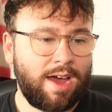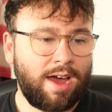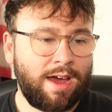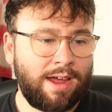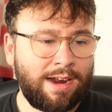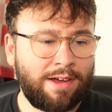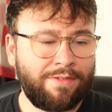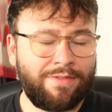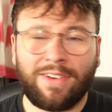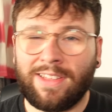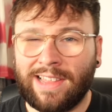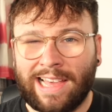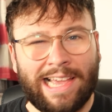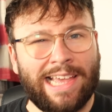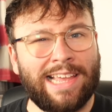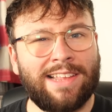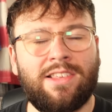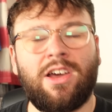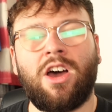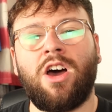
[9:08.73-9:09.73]
And I feel that
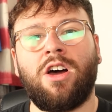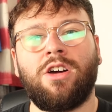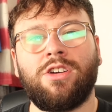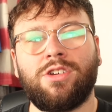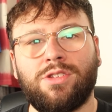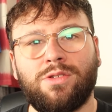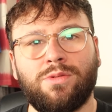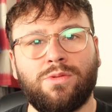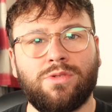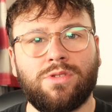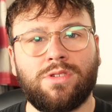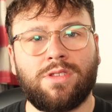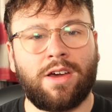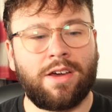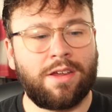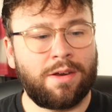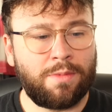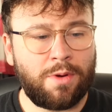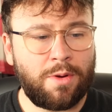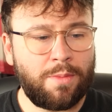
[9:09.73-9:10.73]
is harsh towards
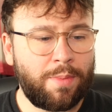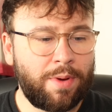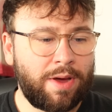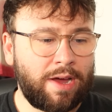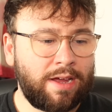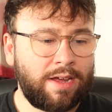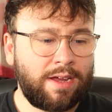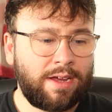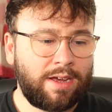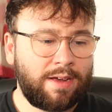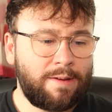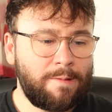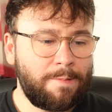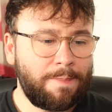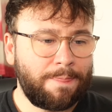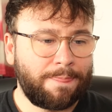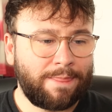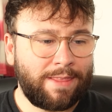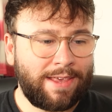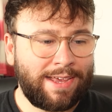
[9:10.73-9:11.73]
Dynamo, but
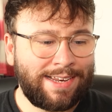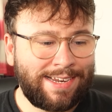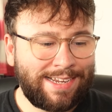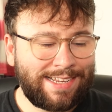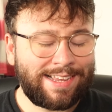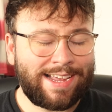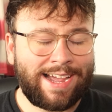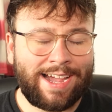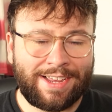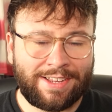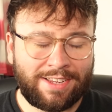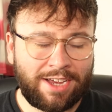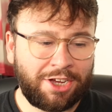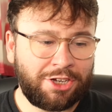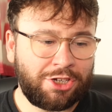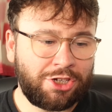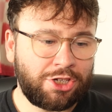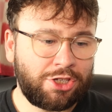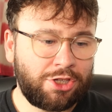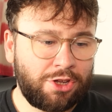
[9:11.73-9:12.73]
in this case, I
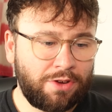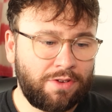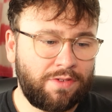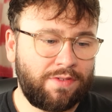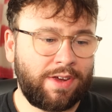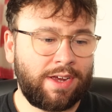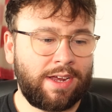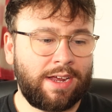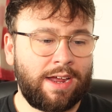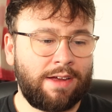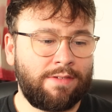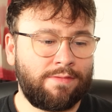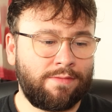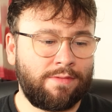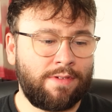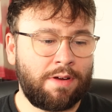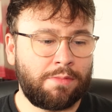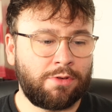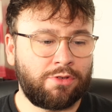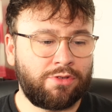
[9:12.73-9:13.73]
just do think
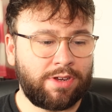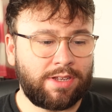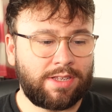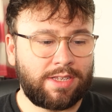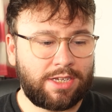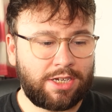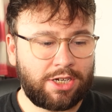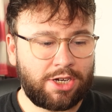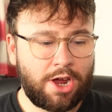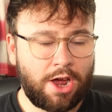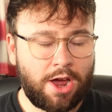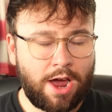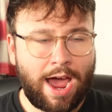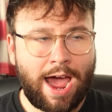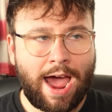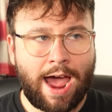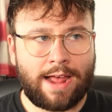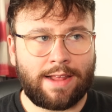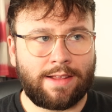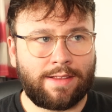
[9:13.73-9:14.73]
Real Madrid's shirt
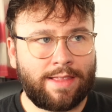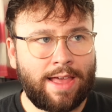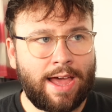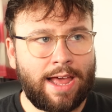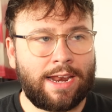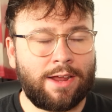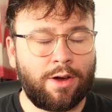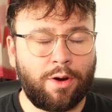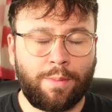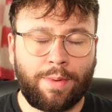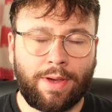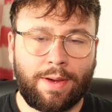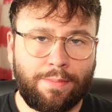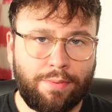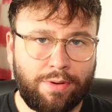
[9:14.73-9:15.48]
has that little bit of